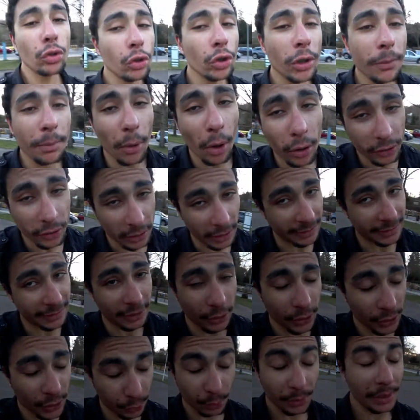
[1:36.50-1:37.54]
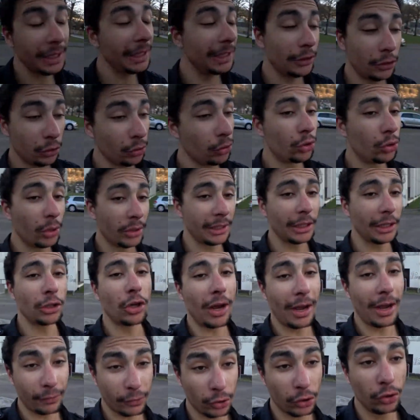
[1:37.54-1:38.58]
do the boardslides, there's really two tricks that you
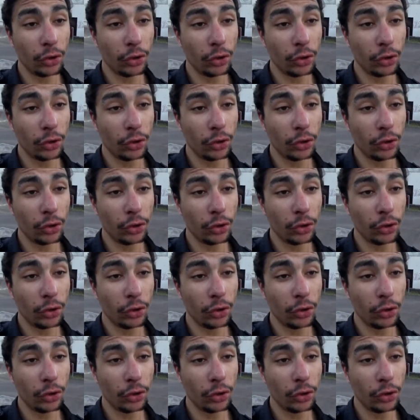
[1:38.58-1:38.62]
have to